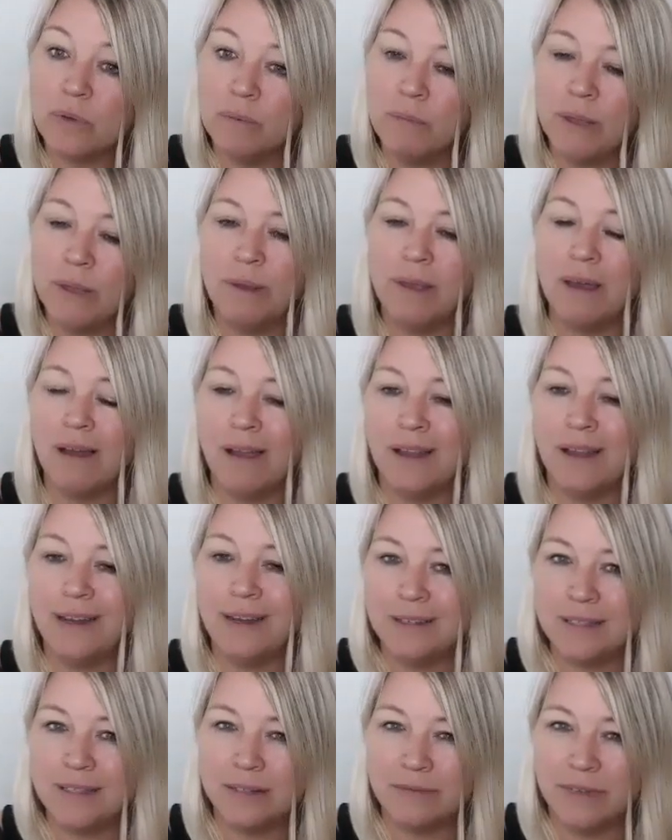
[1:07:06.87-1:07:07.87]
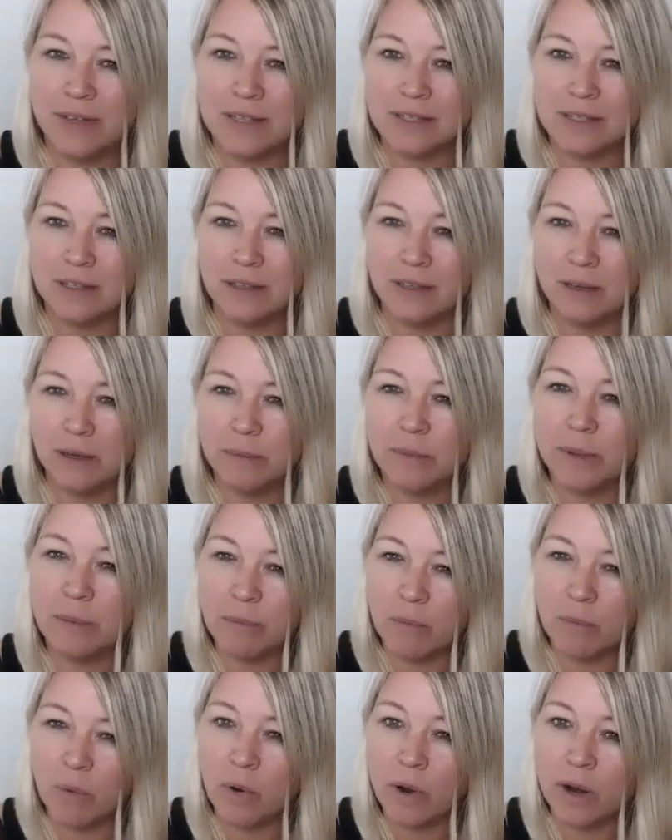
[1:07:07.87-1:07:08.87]
Maybe I need to invest a little
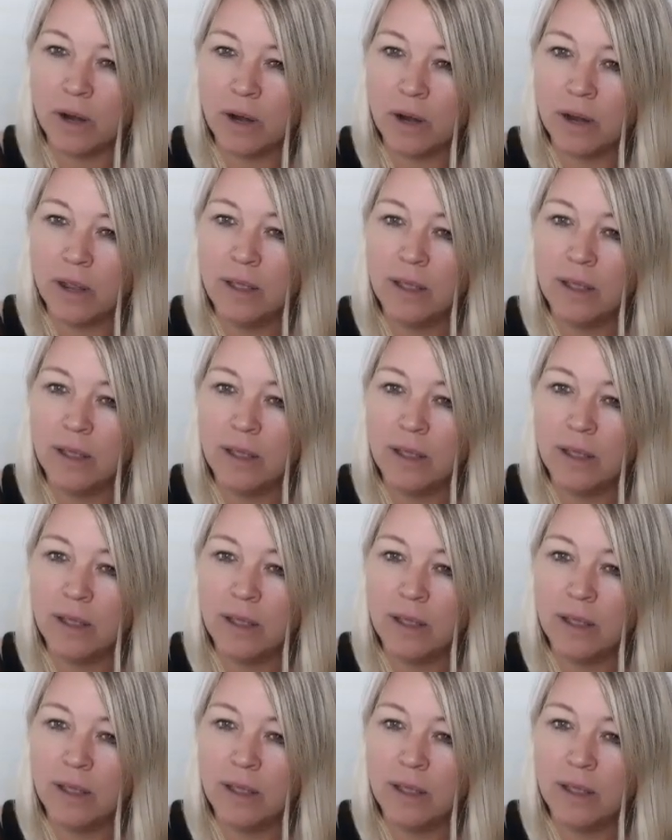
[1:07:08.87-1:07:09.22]
bit more.